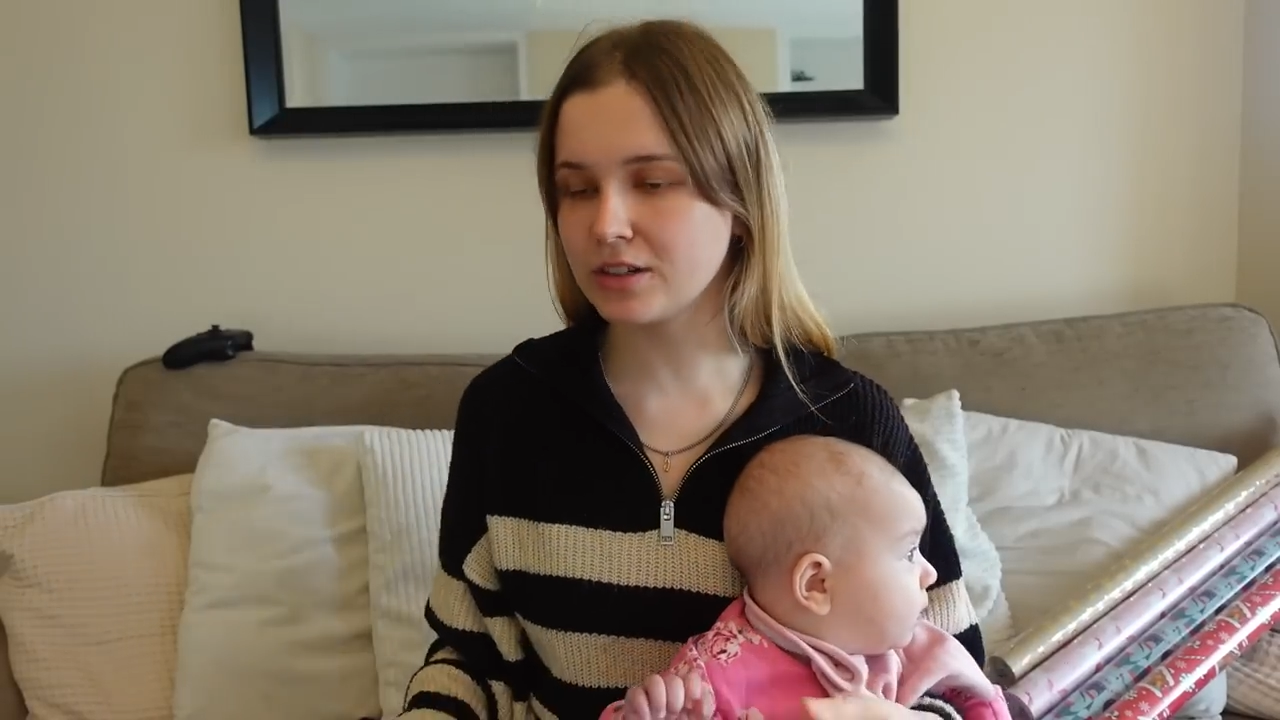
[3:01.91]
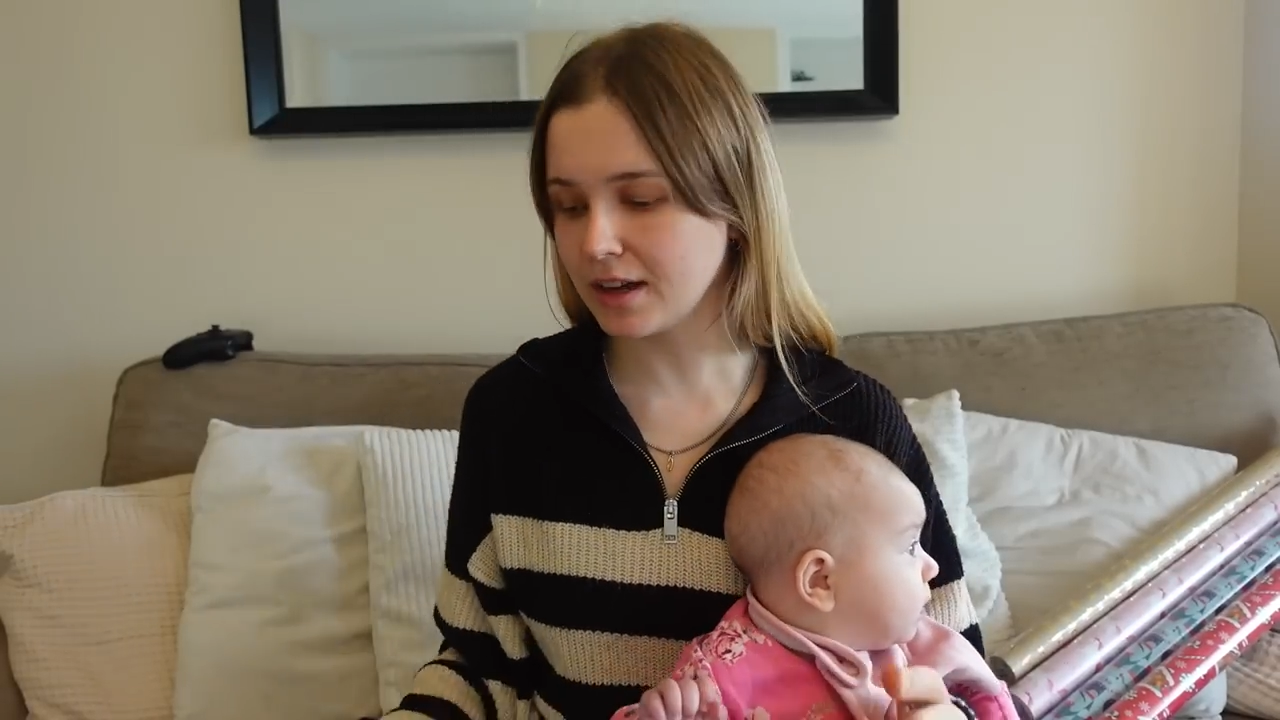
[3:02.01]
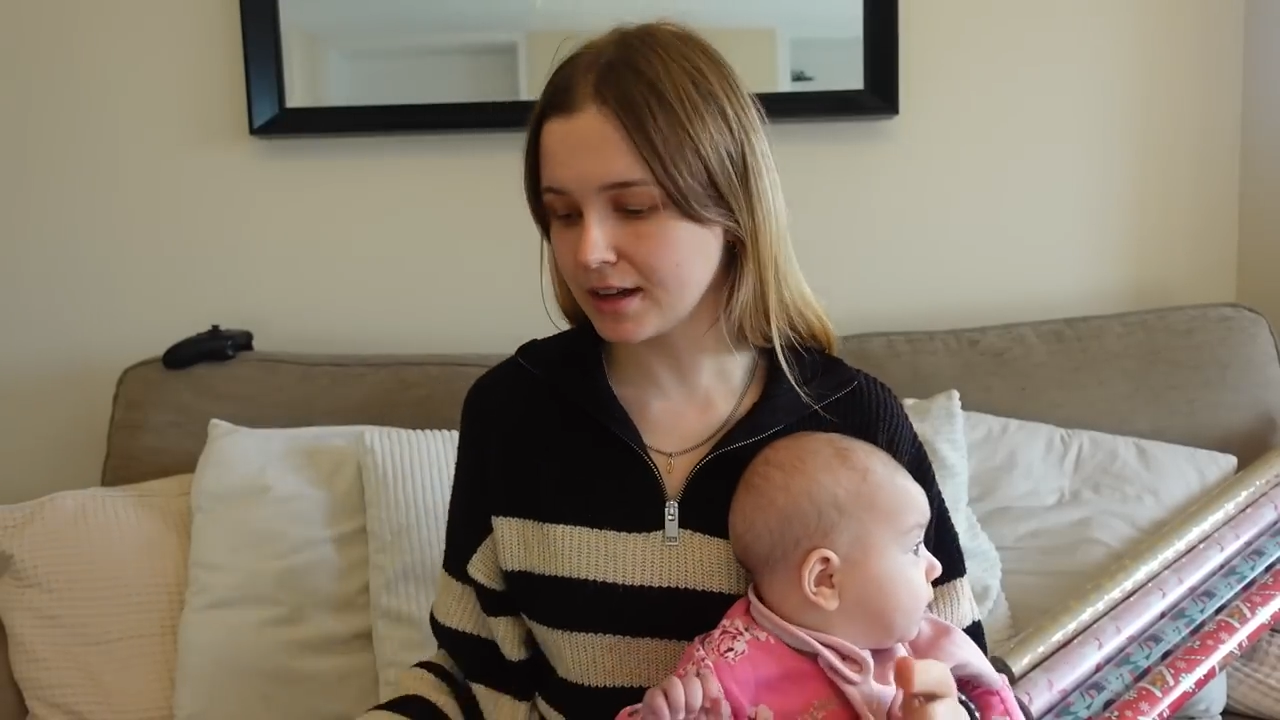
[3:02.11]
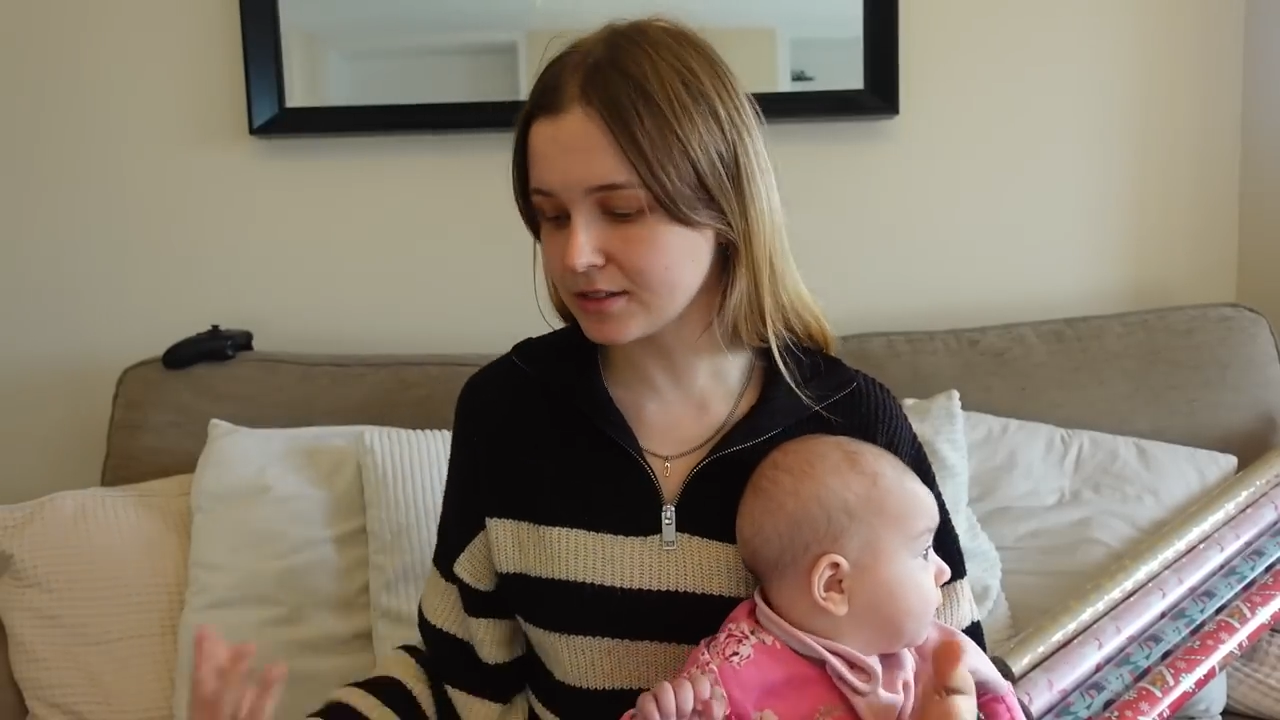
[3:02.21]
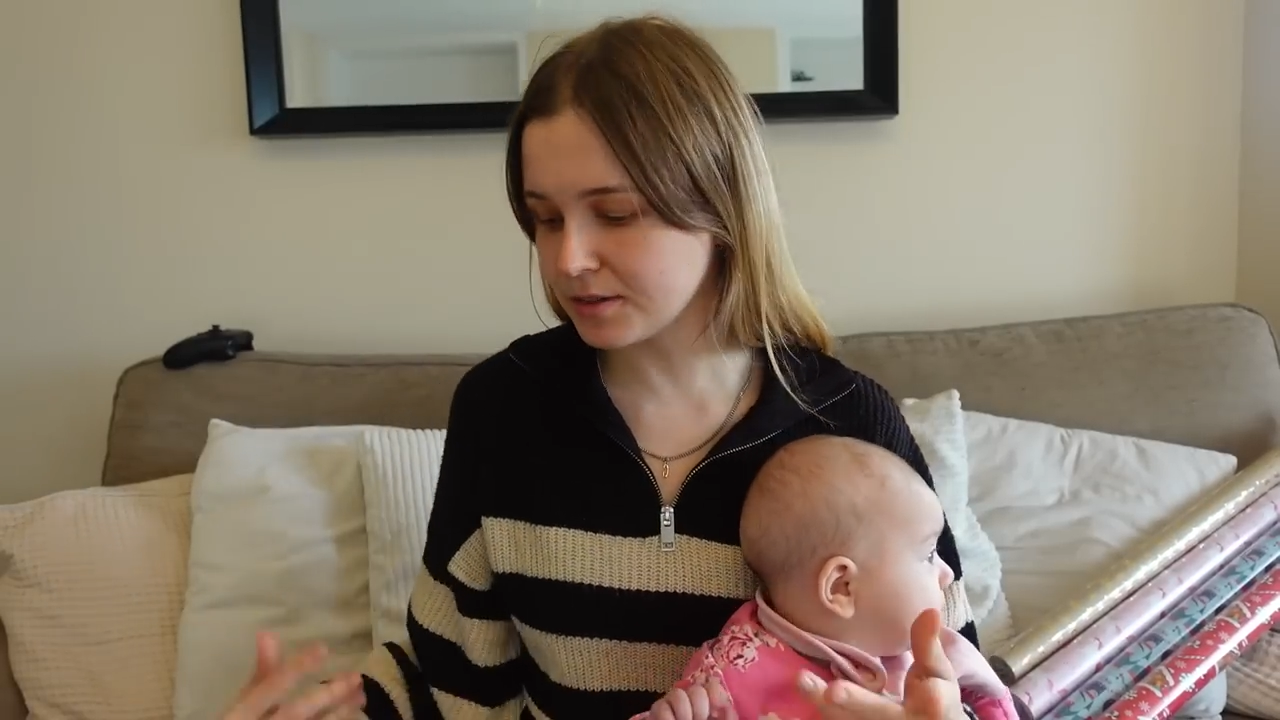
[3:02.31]

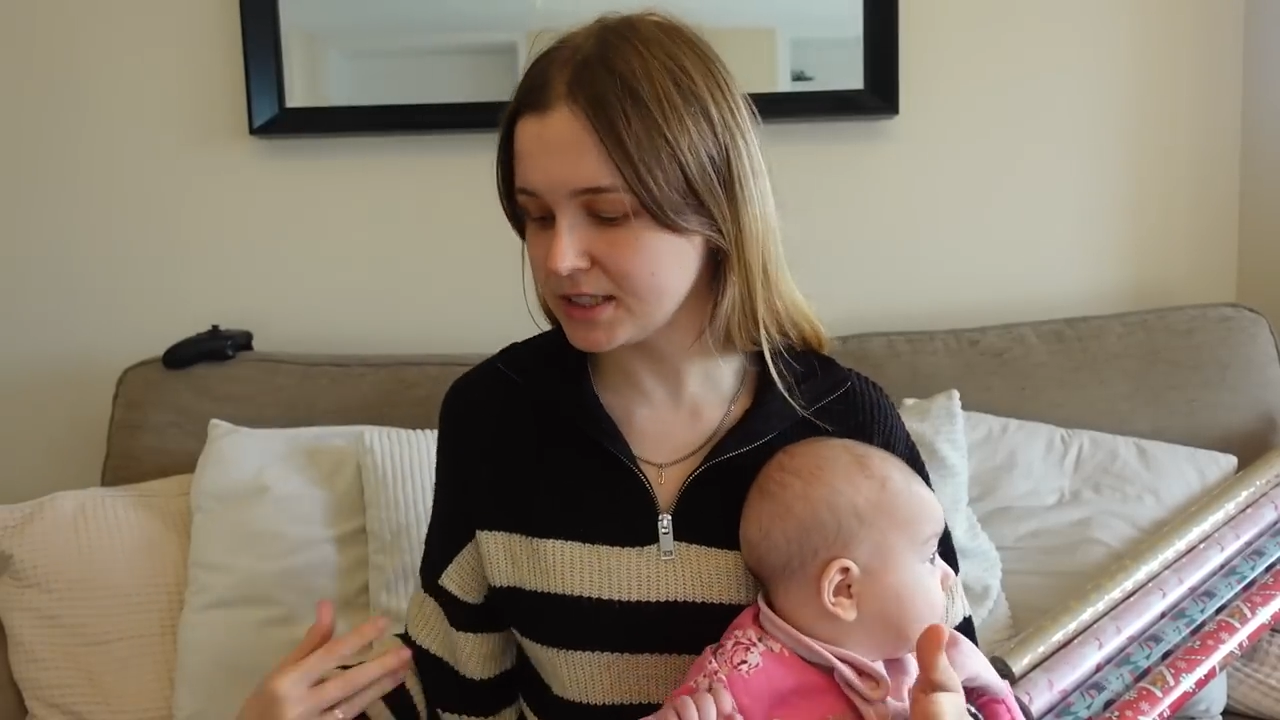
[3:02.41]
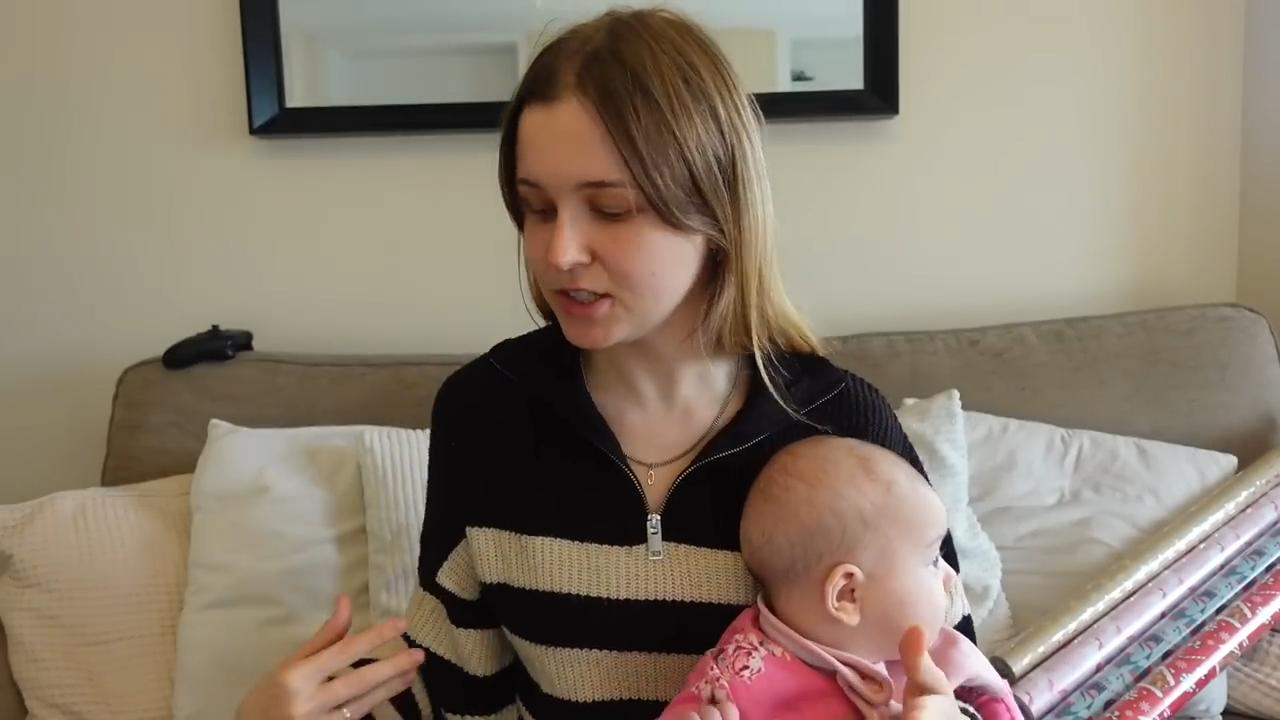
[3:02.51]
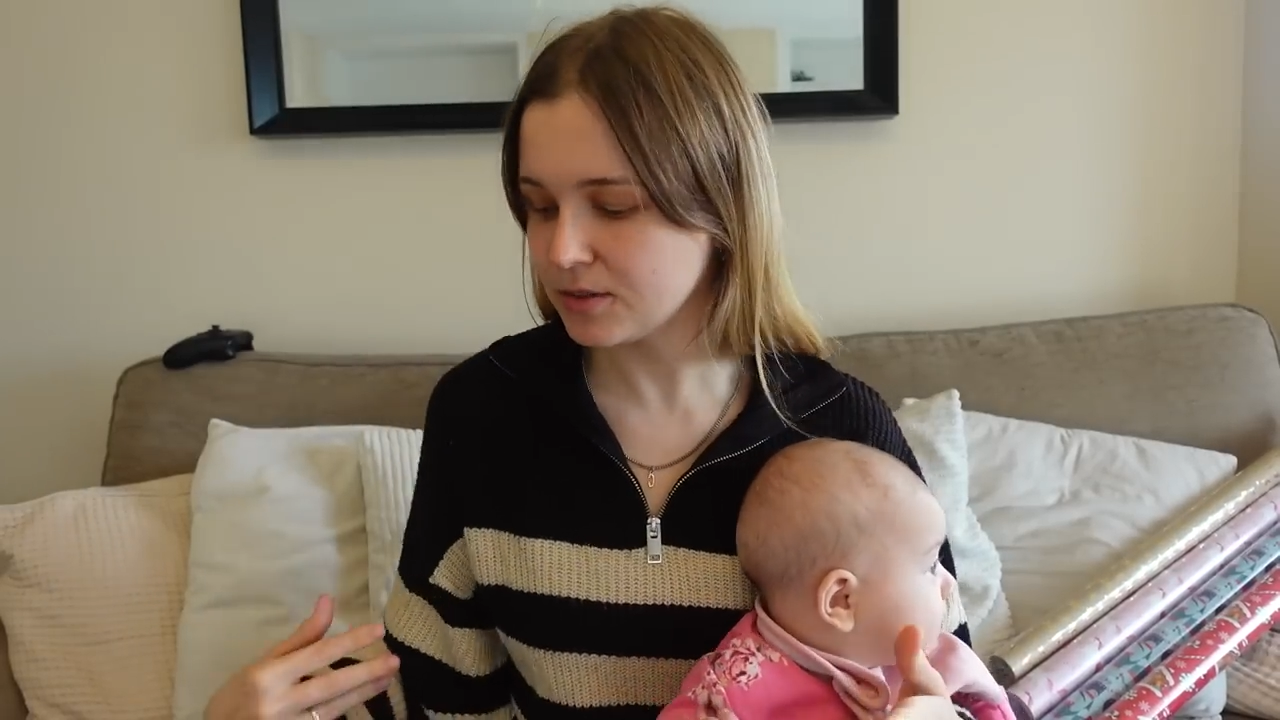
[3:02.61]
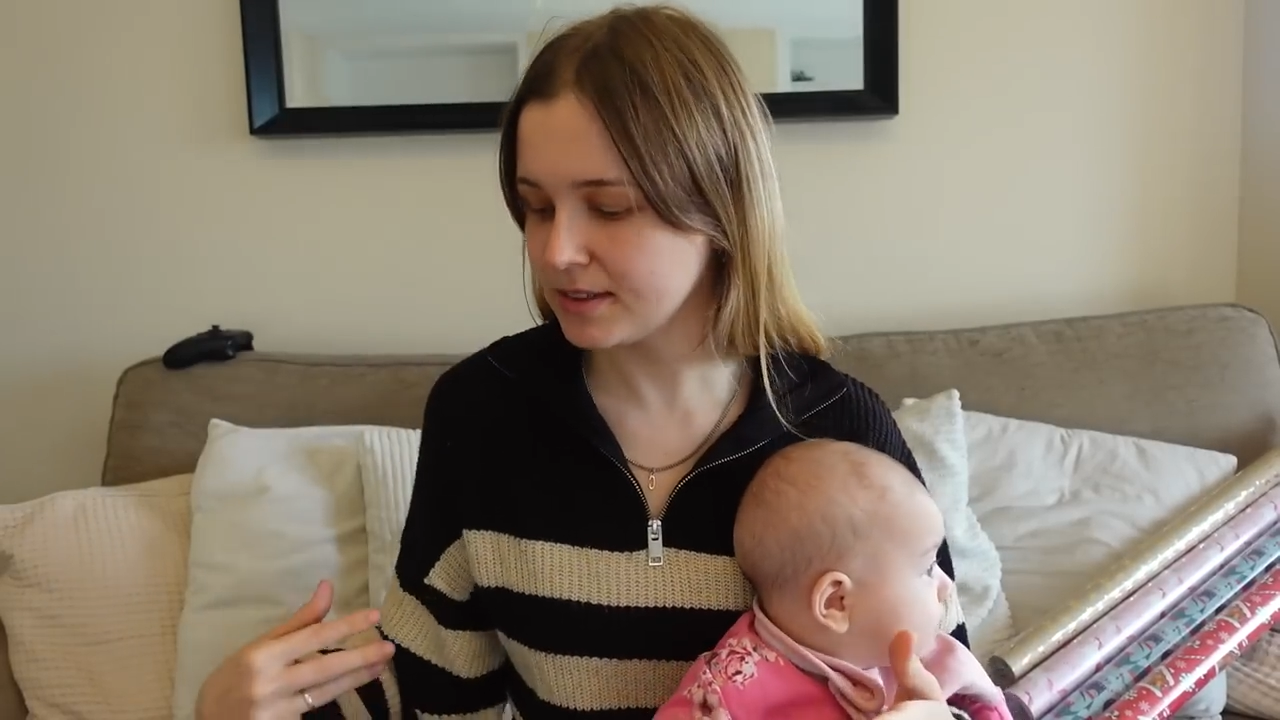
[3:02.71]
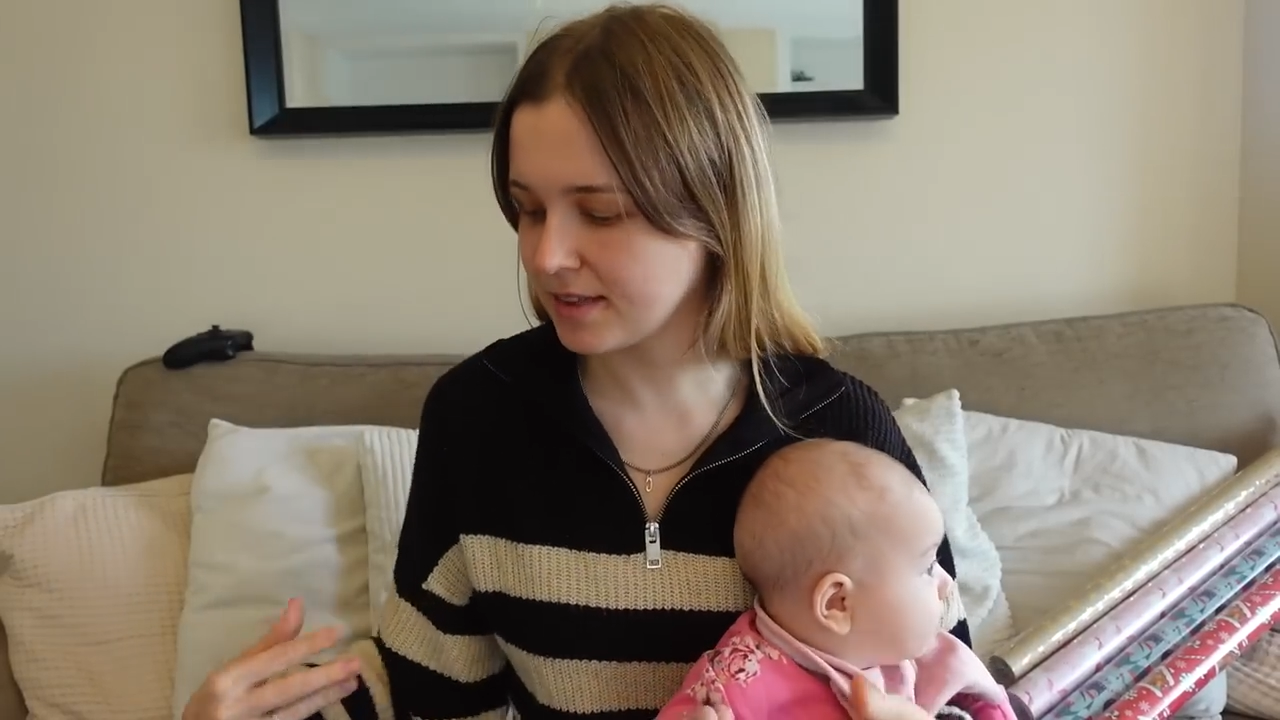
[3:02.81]
like squishy
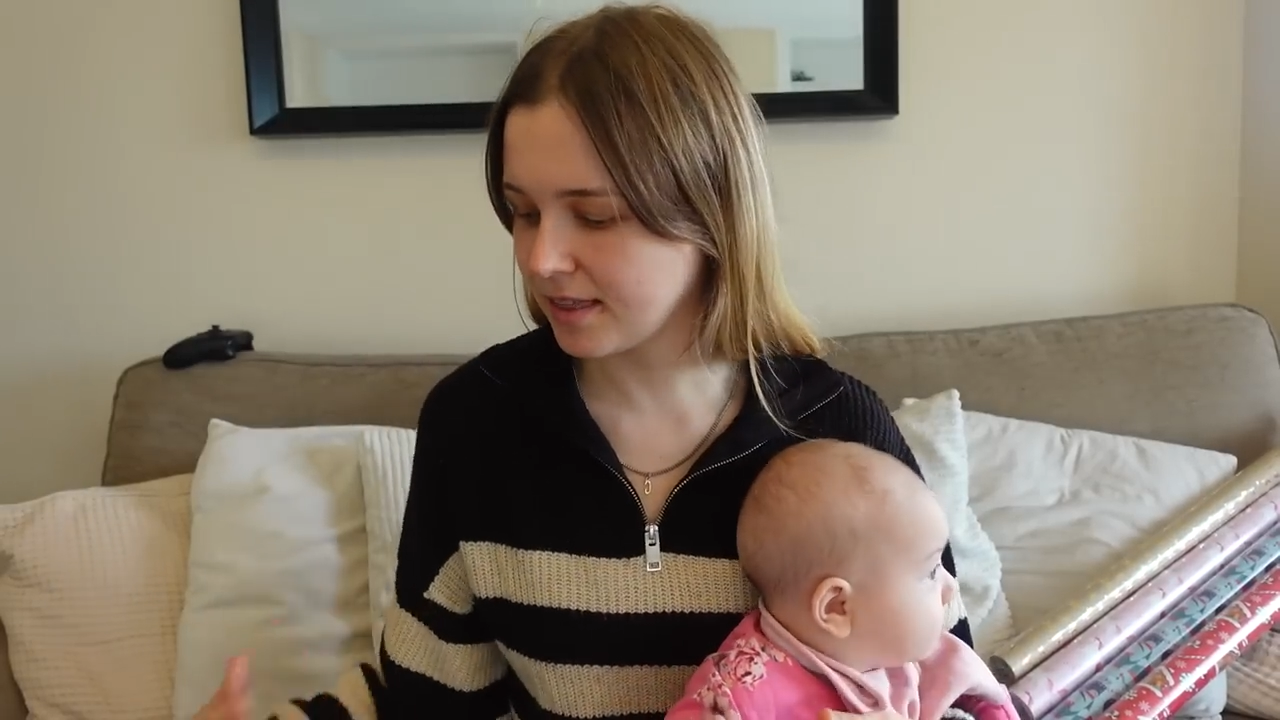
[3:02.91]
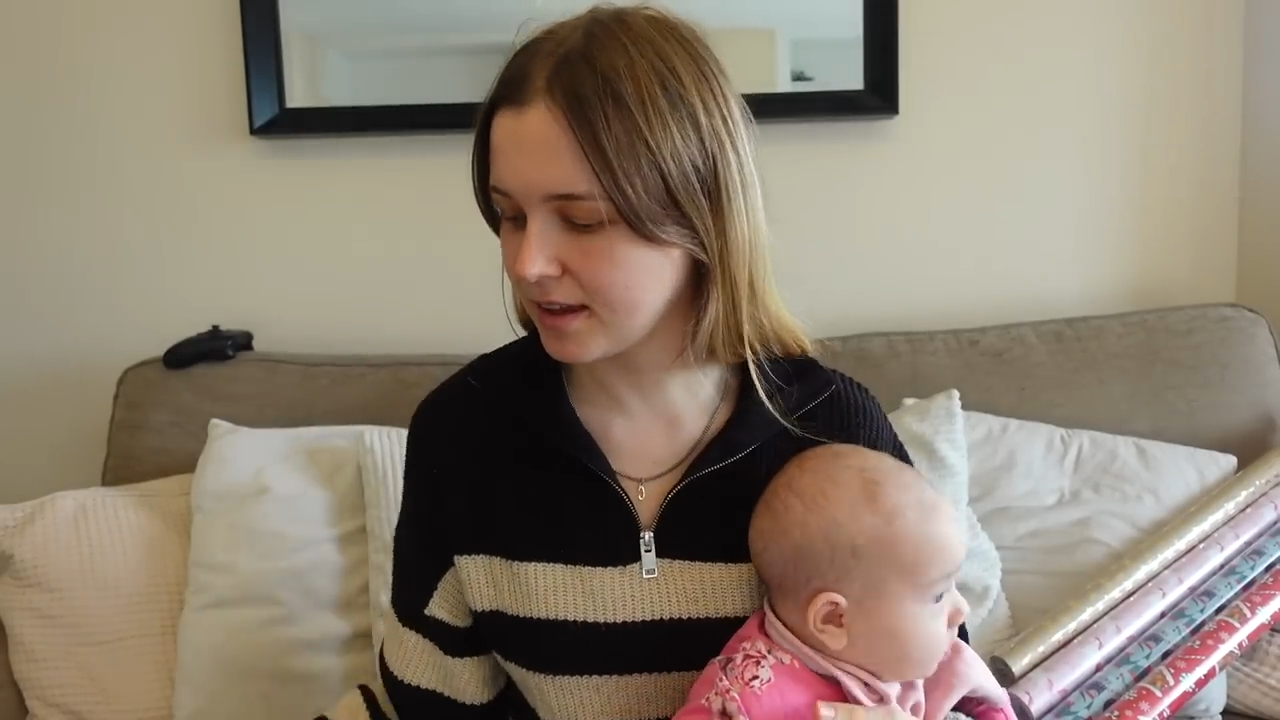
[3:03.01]
toys and